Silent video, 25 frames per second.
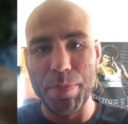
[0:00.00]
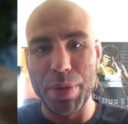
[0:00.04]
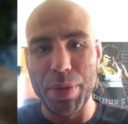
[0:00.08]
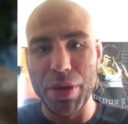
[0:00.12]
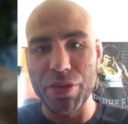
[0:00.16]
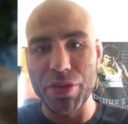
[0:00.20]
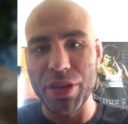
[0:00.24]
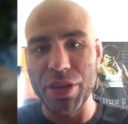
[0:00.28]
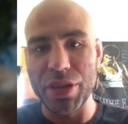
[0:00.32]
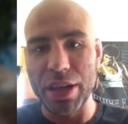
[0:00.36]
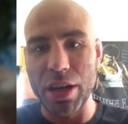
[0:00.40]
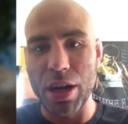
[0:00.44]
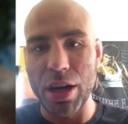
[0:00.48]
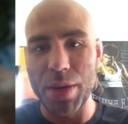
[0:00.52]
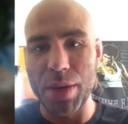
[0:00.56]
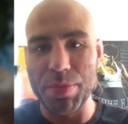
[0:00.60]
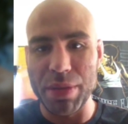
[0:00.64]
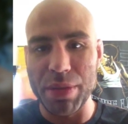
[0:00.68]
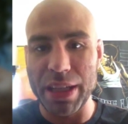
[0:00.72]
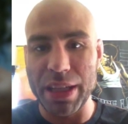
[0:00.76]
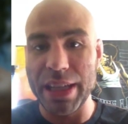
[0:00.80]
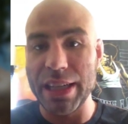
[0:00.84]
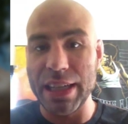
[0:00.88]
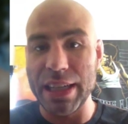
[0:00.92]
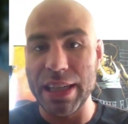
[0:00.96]
building
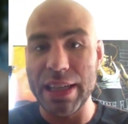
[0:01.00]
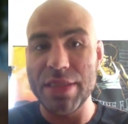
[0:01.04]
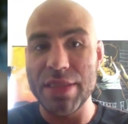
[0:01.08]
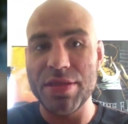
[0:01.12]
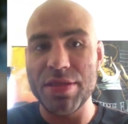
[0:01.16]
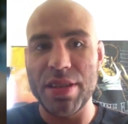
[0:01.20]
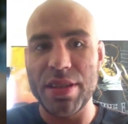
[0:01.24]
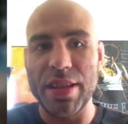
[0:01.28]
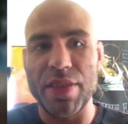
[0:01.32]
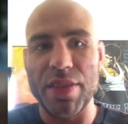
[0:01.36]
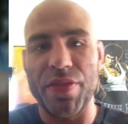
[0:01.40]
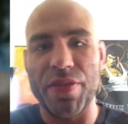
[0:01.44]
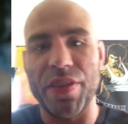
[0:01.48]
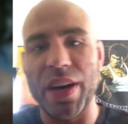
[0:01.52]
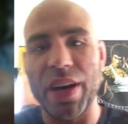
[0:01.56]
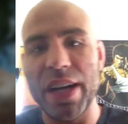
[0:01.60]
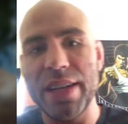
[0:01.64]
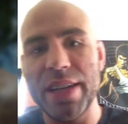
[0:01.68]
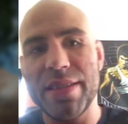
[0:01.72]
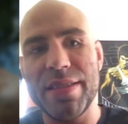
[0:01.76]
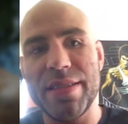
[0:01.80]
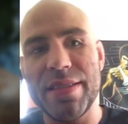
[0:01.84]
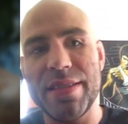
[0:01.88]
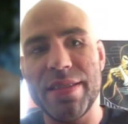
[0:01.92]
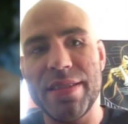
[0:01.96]
up leading into the
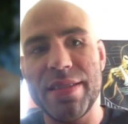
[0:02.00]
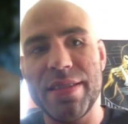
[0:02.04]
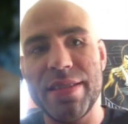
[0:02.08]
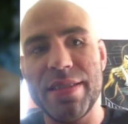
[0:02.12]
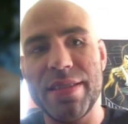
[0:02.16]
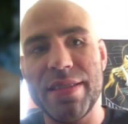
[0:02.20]
fight.